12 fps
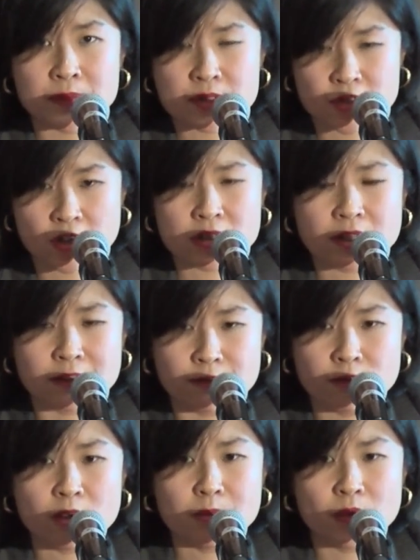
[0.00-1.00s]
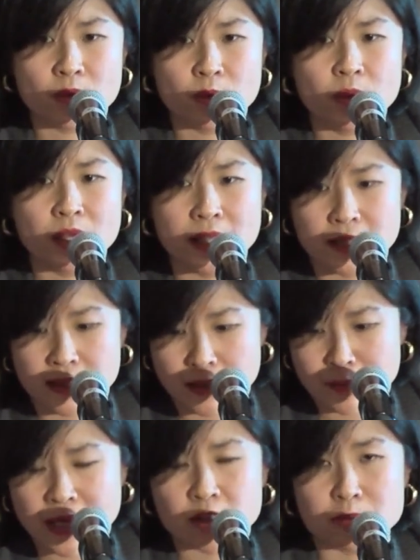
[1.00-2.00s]
start a formal
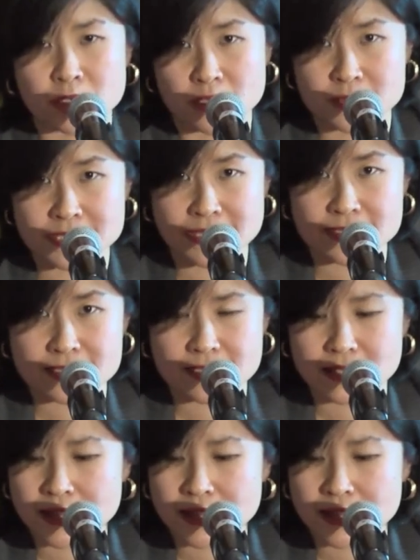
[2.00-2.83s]
panel process.